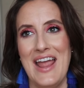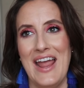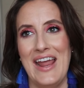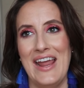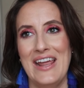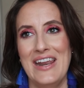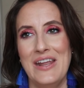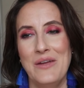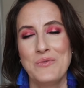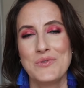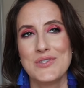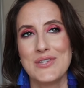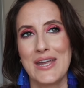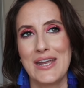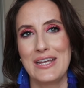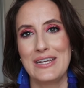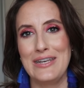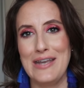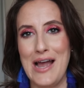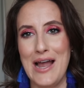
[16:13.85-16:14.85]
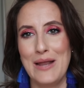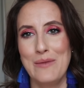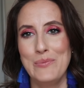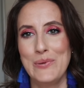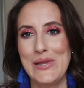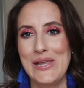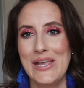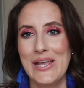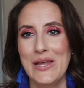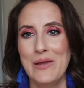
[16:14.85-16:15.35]
and it was like nine
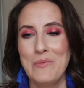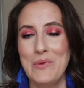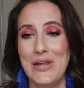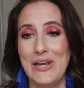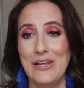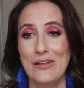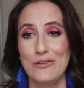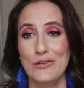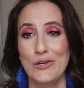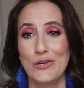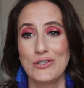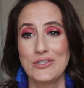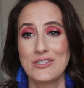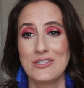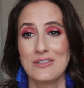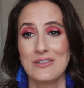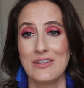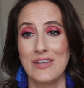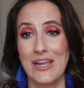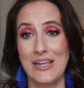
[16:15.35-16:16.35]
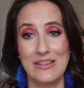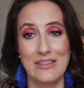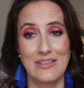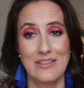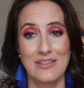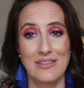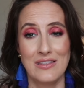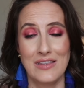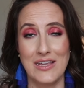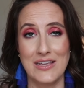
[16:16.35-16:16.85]
P M and it looked like
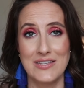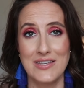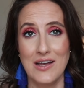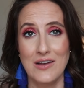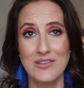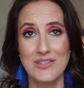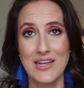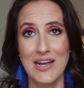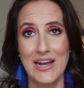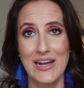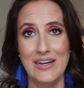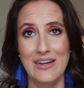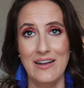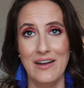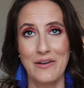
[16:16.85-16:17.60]
this outside.